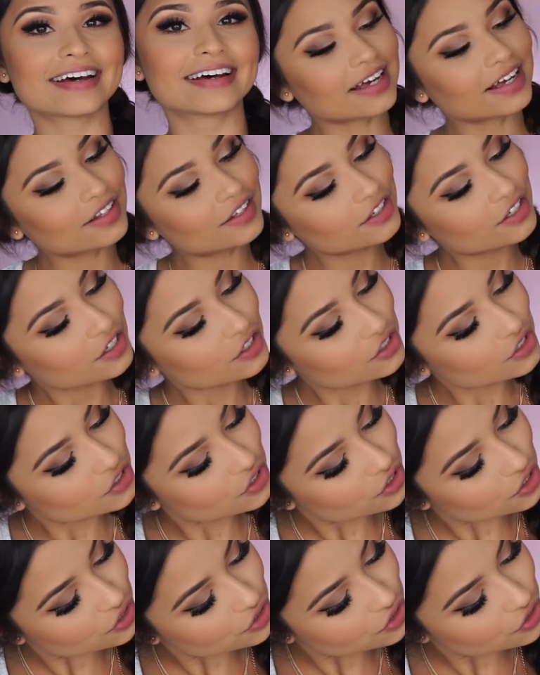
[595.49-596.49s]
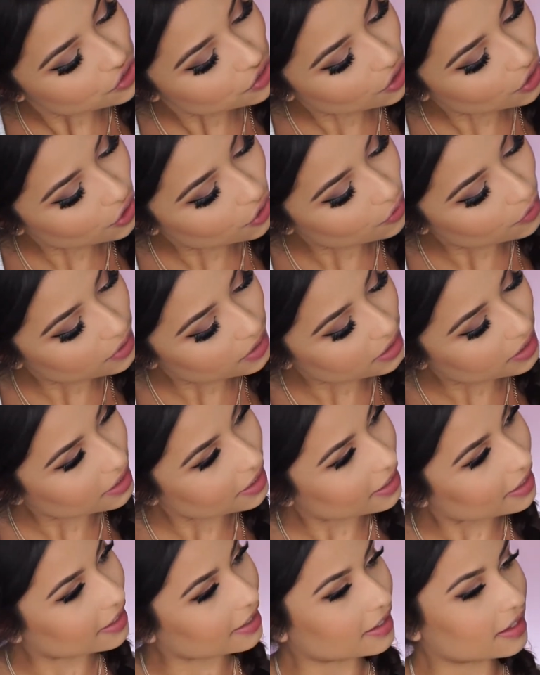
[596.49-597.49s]
That looks so
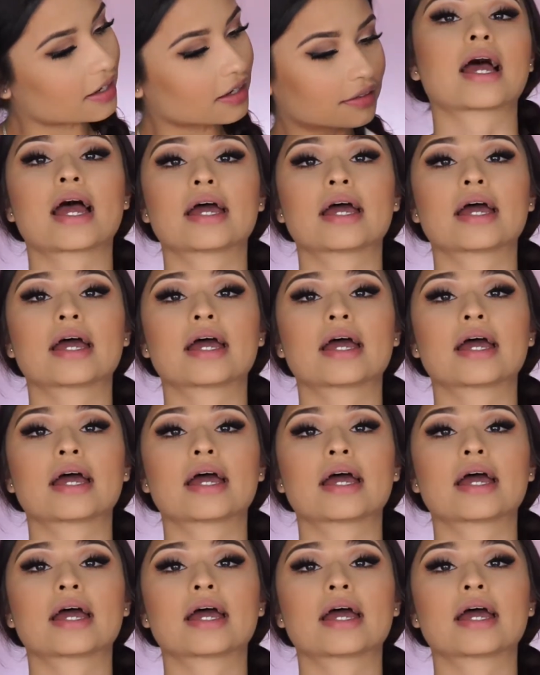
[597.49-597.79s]
good.